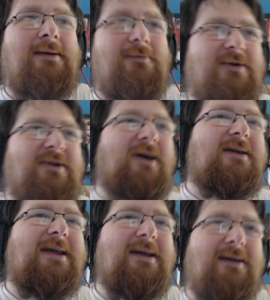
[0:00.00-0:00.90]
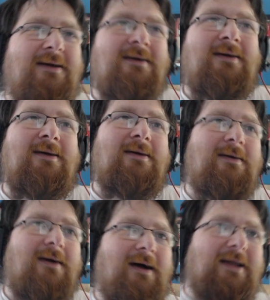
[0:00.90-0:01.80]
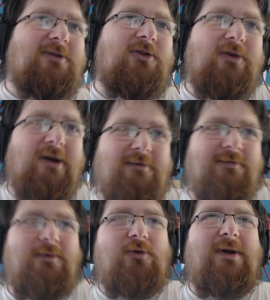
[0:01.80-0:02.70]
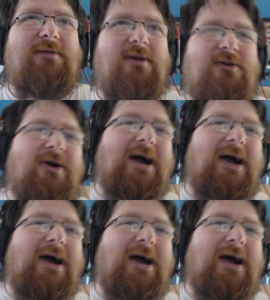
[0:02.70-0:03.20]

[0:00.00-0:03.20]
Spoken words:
Returning a historic card from your graveyard to your